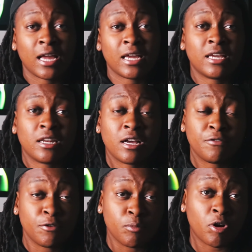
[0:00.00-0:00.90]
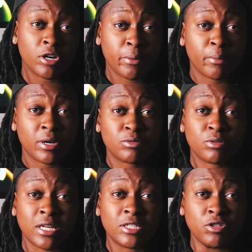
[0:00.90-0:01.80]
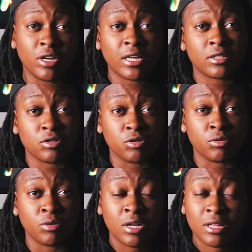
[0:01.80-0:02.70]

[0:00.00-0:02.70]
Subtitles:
and a few more $100 will let you get into